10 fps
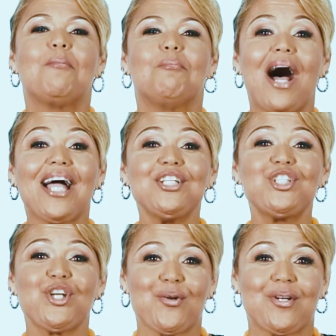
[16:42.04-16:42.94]
My
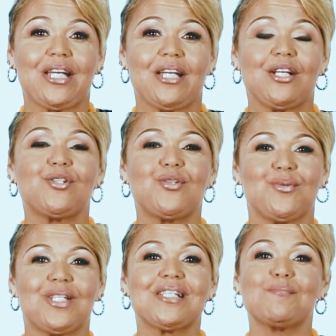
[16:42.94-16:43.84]
journey
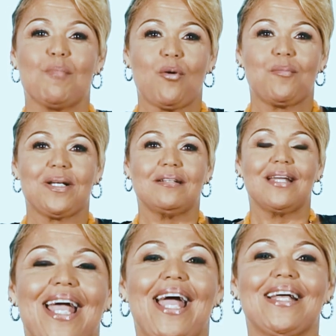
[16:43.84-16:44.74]
to this
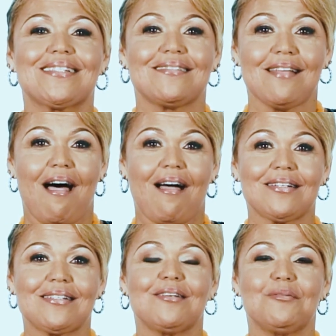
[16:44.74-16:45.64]
moment has
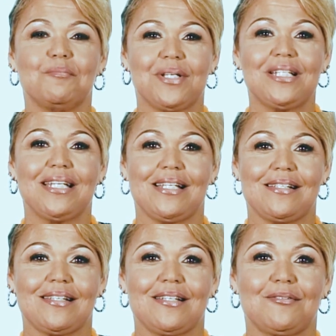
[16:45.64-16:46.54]
not been
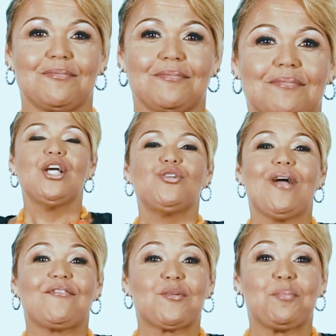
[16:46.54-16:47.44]
easy.
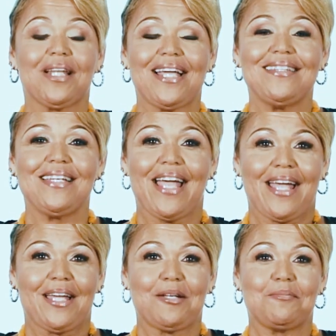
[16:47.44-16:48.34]
You have to play the
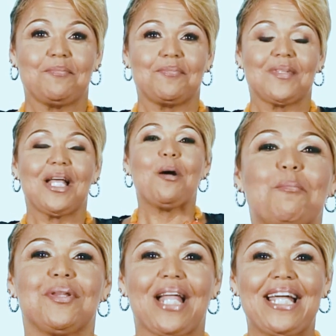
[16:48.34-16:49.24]
game,
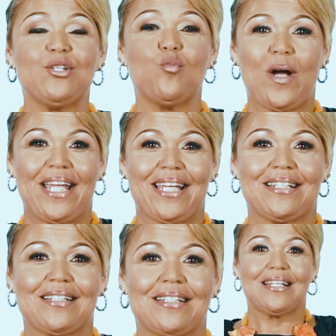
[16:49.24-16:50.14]
play to win,
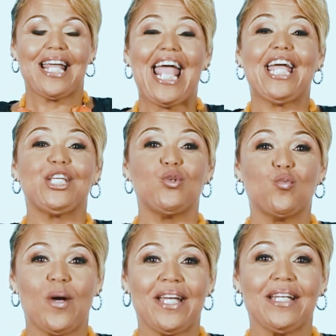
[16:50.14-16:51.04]
and
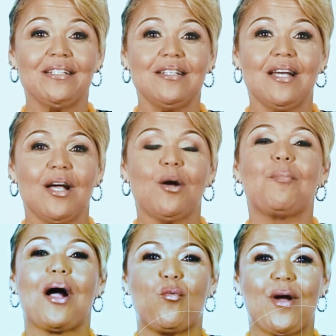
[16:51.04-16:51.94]
you win
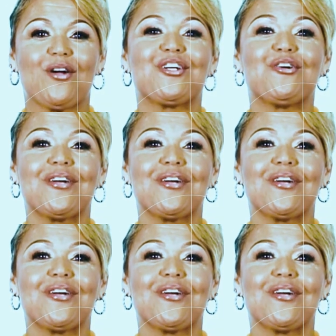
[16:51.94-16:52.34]
by wearing